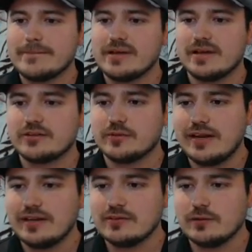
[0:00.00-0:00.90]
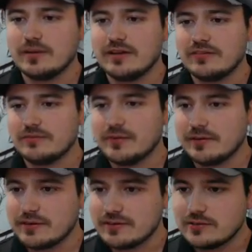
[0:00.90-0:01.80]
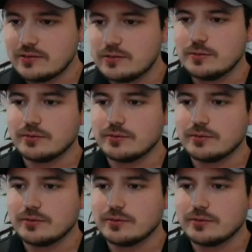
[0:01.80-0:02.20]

Trainings don't give merits to